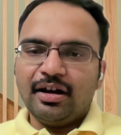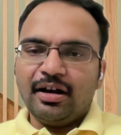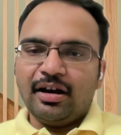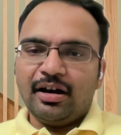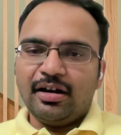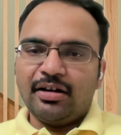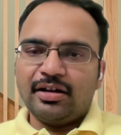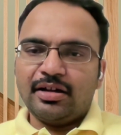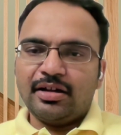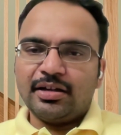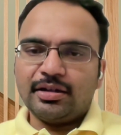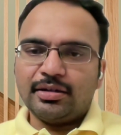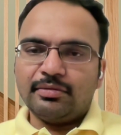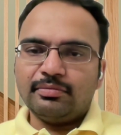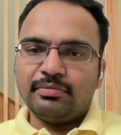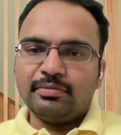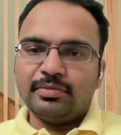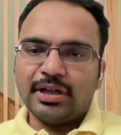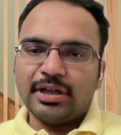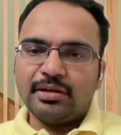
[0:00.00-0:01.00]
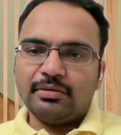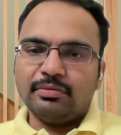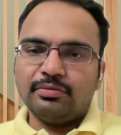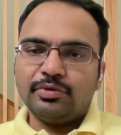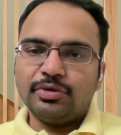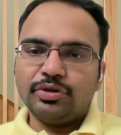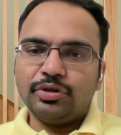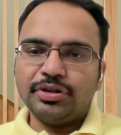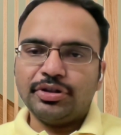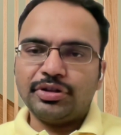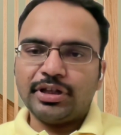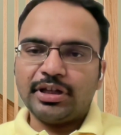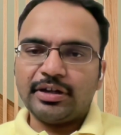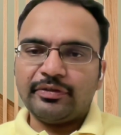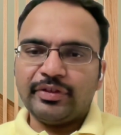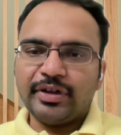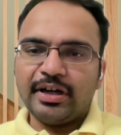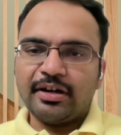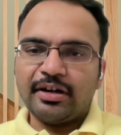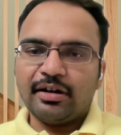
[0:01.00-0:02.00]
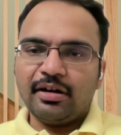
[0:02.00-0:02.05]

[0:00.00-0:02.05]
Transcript: do you think we are